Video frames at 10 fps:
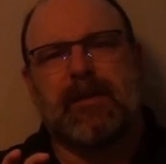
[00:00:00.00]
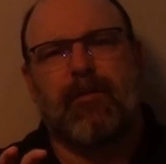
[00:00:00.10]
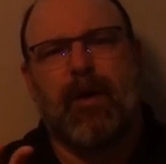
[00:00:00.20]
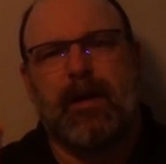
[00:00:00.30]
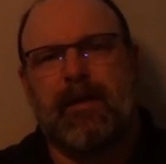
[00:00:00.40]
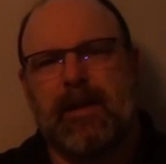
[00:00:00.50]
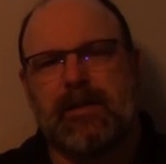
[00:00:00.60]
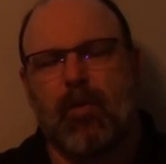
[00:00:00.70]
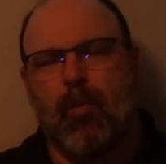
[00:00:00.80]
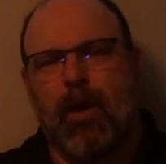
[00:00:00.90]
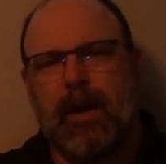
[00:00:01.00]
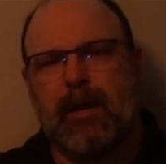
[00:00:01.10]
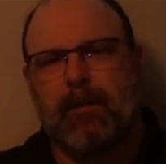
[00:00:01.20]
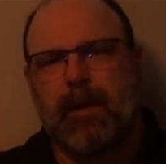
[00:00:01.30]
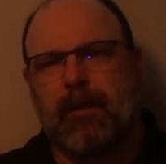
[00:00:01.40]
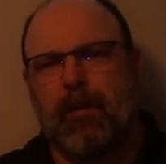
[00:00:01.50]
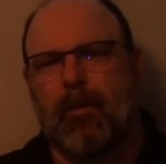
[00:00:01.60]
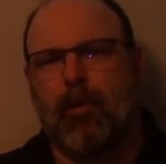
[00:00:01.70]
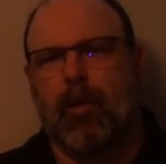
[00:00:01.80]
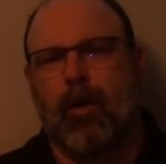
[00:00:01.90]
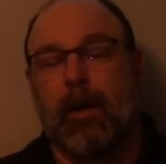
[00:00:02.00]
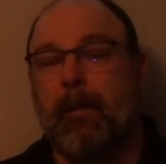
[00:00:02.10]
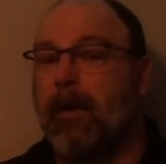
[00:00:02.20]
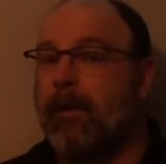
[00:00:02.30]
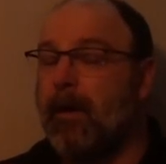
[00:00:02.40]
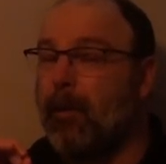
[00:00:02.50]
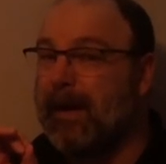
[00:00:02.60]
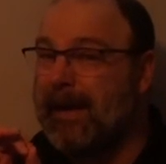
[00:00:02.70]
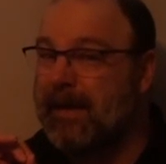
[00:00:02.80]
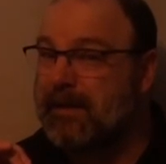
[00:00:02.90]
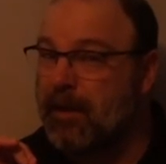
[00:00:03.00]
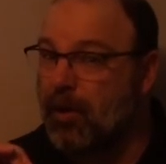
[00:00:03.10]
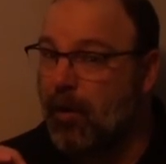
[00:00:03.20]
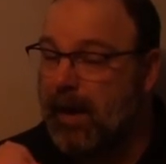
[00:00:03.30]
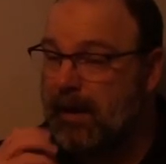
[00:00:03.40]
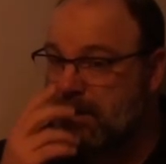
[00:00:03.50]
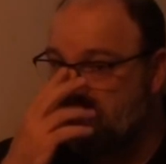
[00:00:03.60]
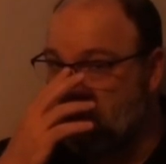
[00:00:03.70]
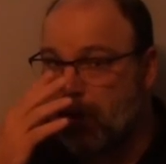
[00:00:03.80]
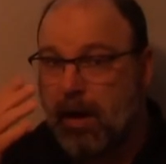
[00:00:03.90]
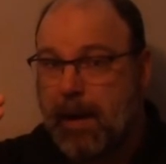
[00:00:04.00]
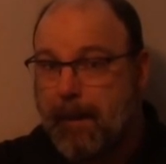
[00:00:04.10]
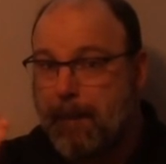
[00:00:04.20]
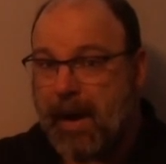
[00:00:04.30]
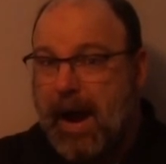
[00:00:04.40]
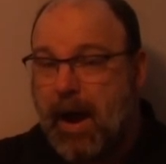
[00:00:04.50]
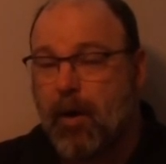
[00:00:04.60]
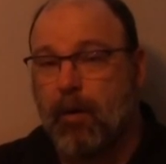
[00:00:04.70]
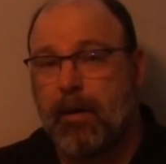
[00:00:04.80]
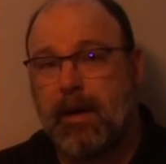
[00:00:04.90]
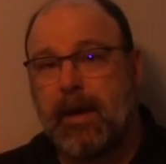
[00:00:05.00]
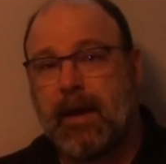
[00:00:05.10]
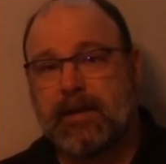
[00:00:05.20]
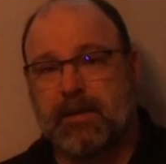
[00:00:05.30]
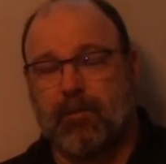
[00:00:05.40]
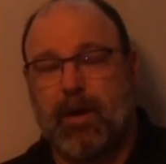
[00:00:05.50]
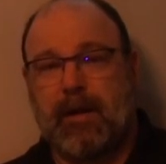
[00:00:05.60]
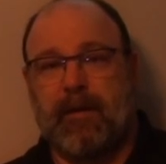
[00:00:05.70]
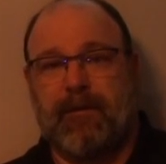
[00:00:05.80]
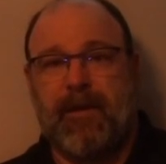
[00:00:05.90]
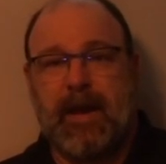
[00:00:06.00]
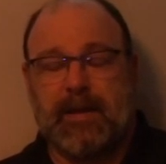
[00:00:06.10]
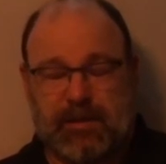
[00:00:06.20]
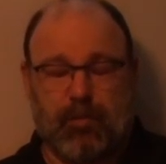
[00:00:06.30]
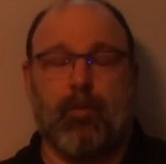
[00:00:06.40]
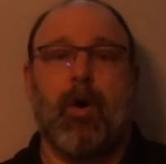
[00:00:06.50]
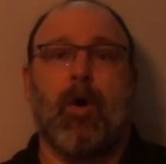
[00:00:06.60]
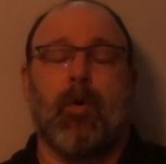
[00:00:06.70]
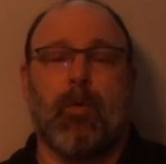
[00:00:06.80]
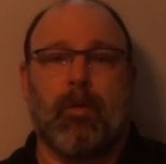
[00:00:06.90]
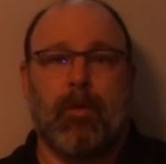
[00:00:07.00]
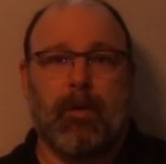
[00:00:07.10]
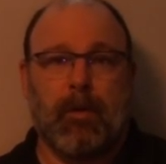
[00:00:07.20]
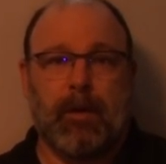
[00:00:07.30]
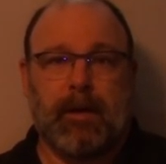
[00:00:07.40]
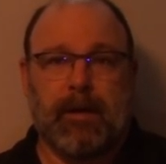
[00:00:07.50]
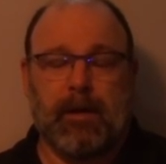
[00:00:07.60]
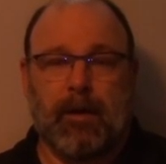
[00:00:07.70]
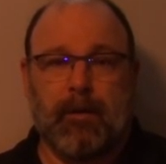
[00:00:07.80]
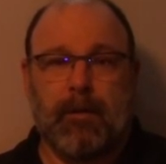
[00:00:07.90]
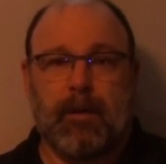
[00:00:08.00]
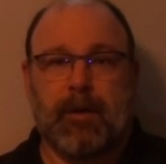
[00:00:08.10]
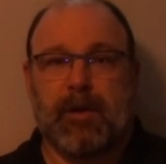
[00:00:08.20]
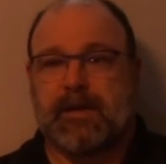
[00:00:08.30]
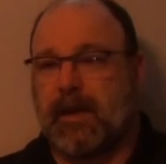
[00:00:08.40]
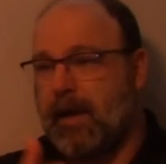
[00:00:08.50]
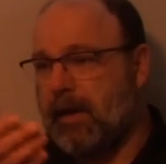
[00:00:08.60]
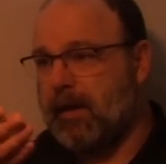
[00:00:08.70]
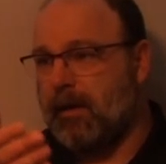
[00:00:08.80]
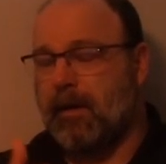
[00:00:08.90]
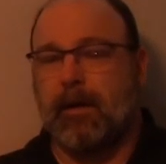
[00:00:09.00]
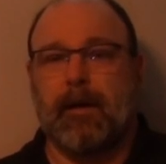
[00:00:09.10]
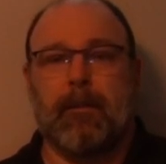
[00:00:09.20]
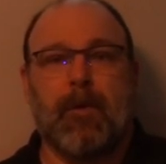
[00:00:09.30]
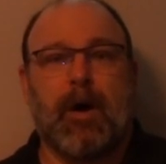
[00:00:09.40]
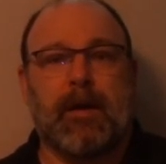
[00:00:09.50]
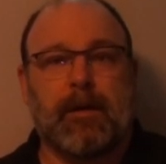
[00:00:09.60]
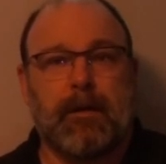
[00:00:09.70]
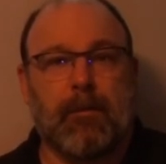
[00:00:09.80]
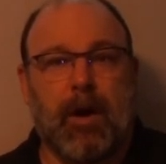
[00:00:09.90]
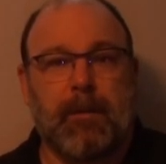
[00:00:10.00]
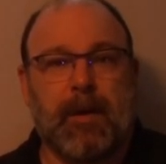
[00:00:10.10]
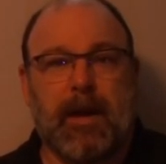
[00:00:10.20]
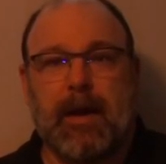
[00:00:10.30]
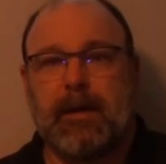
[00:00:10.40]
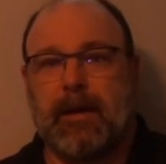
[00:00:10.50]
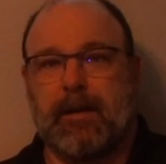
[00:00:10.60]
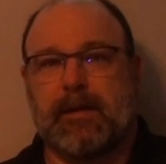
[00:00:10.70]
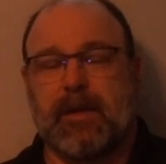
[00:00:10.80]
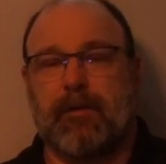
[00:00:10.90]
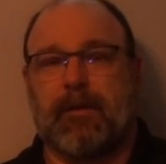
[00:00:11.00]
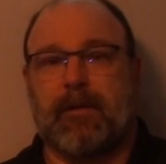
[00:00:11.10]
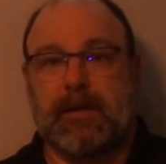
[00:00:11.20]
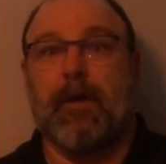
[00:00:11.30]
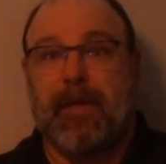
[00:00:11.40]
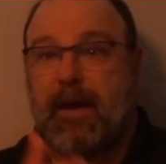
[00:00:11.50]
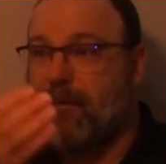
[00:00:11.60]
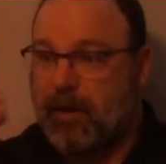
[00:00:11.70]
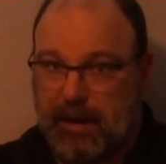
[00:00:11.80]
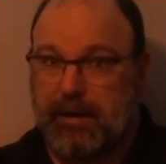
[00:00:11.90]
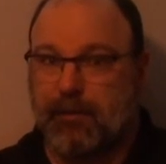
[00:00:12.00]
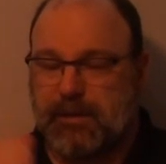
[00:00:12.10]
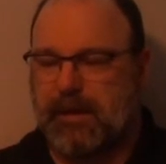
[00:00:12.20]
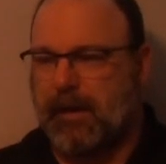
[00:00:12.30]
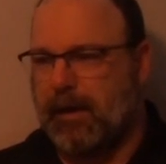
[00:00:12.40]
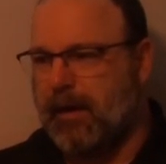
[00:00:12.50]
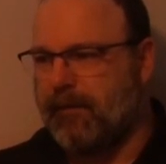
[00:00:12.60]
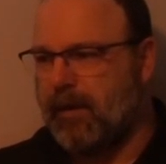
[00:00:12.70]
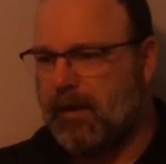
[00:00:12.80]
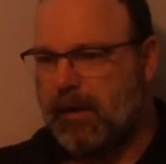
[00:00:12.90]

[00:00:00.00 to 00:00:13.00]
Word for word: of what these white people were all about. Now, when he gets to Johannesburg, pow, hits him right in the face. Whoa, you know, just like uh, Mahatma Gandhi in South South Africa, interestingly enough,